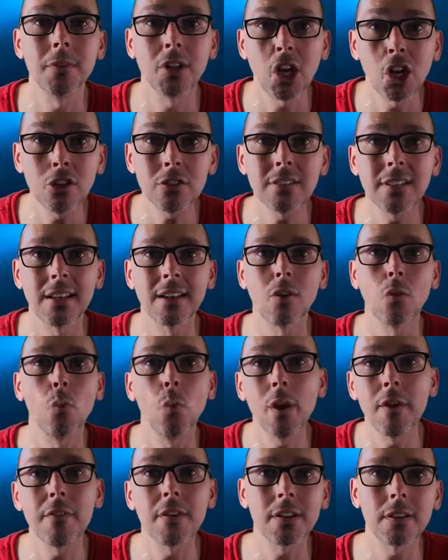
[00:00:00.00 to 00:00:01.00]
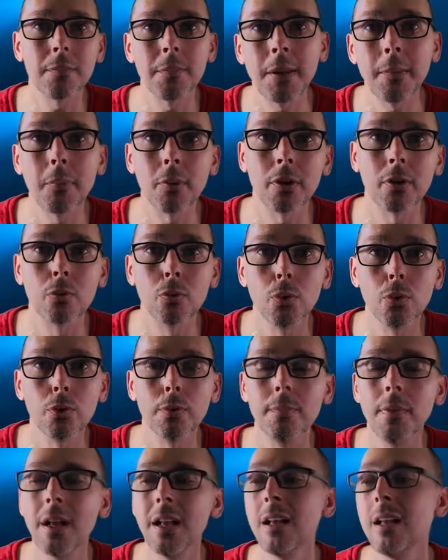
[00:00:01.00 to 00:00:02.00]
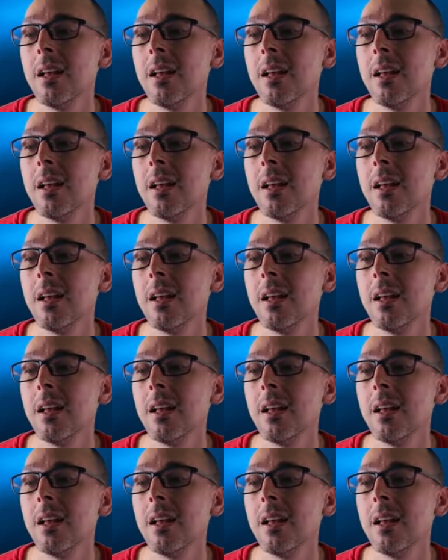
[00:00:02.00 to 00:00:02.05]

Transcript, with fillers: content with other people in a room,